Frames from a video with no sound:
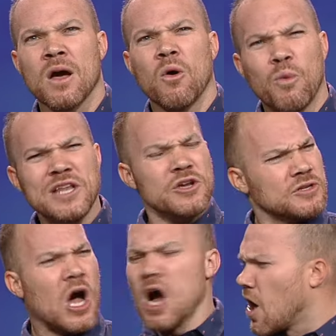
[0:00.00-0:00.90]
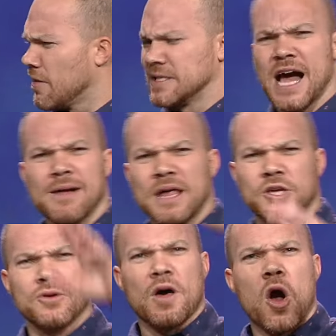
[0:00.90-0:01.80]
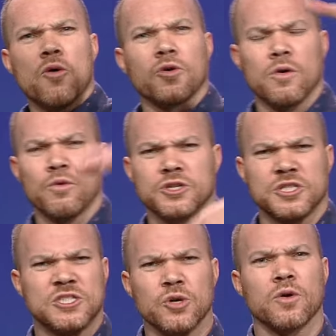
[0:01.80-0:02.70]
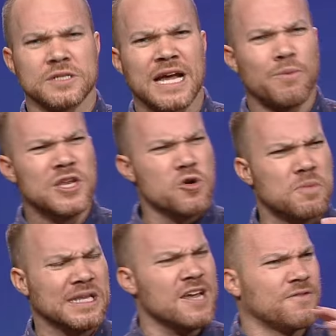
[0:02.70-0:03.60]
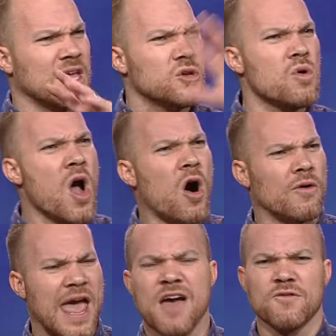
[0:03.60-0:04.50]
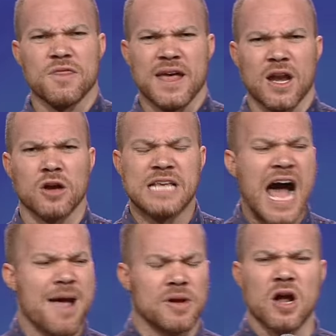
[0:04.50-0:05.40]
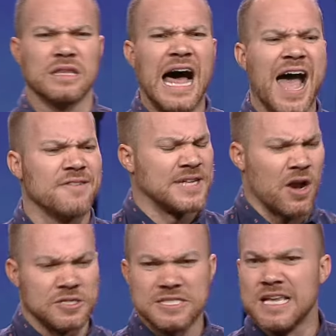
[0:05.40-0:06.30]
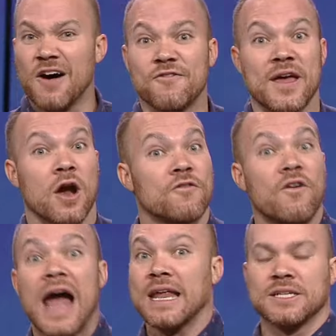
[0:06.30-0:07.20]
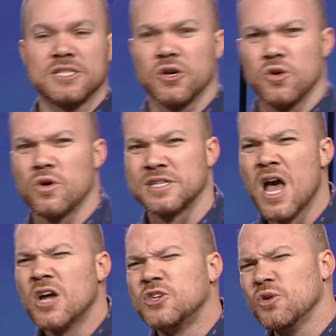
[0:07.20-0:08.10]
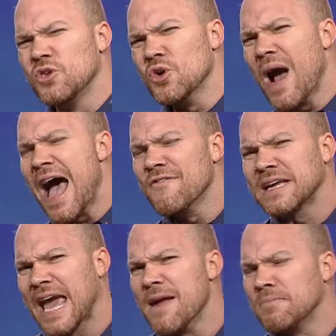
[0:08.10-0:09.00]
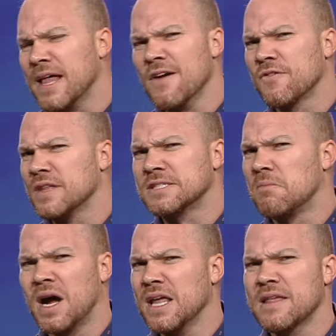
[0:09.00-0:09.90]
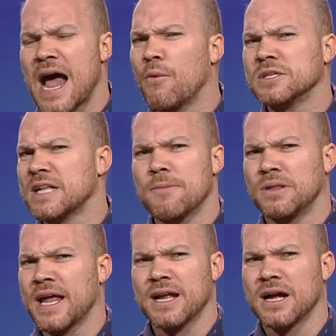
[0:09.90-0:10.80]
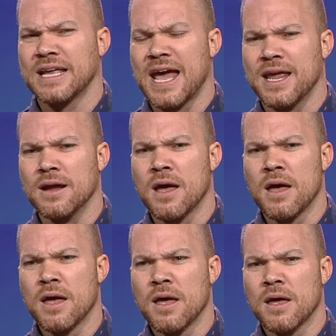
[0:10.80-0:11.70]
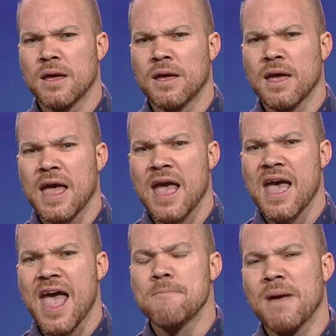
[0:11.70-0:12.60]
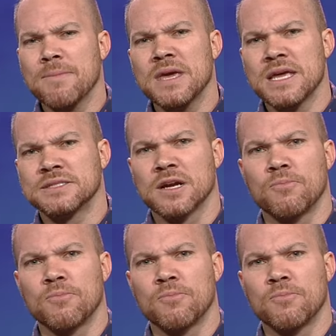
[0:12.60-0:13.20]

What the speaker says: we do talk all the time like you're the owner and we're just stewards. Like, we do believe that you own everything and our time and our lives and our stuff and our finances are yours. Do you have a game plan for this money that I was not planning on getting? And maybe he's going to